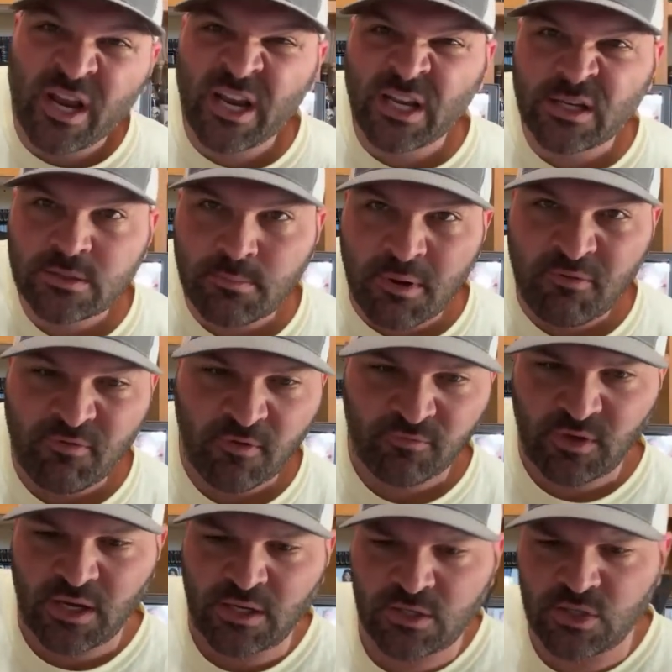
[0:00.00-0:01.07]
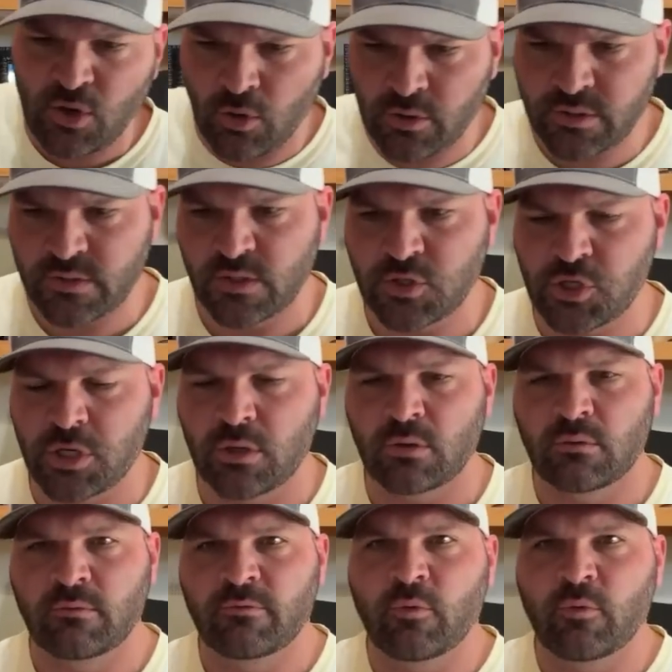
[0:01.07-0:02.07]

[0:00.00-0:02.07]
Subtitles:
innings, made 15 starts this year